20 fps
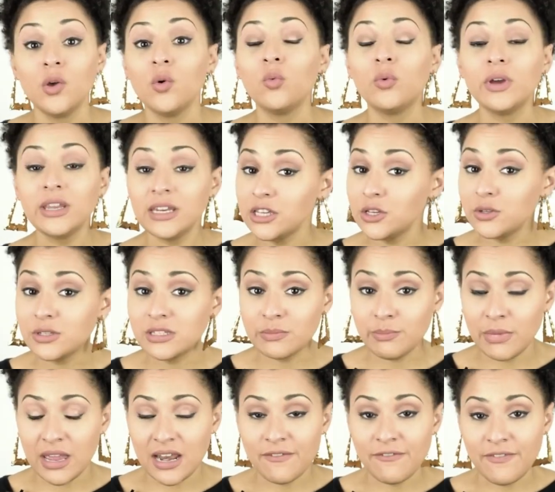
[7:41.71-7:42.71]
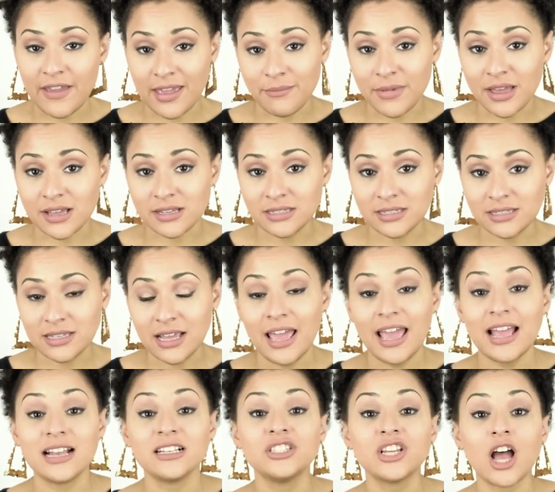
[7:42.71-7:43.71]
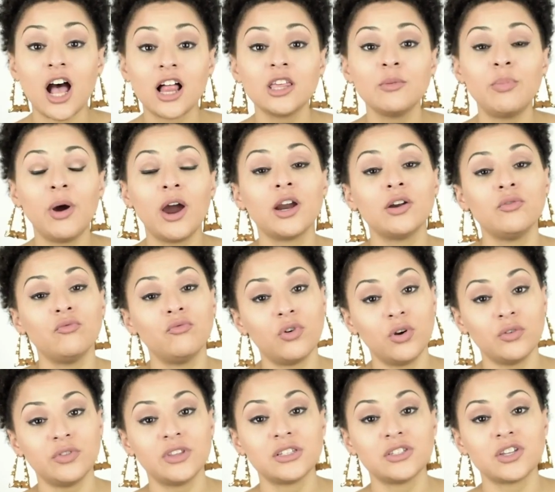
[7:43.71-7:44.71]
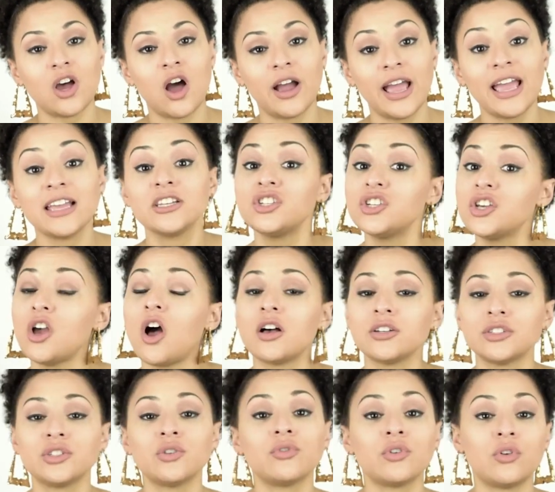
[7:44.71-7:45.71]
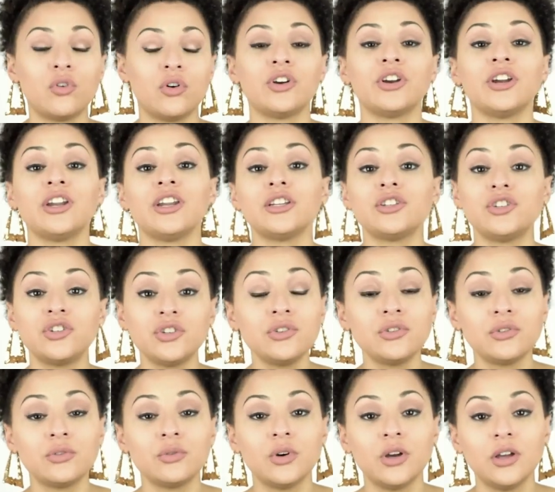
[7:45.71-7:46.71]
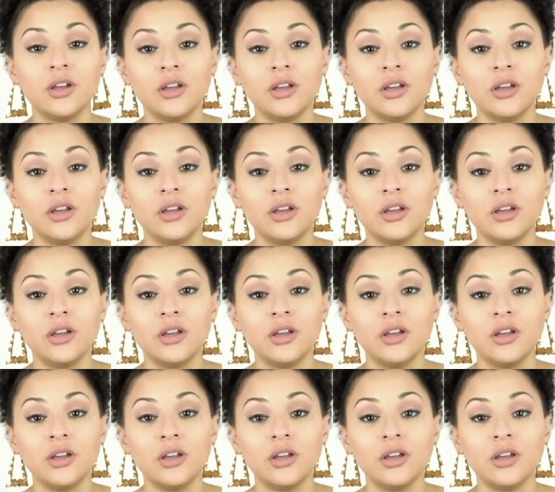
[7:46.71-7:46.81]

Whitney Houston made it famous, and Dolly Parton wrote the song, and she also recorded it too.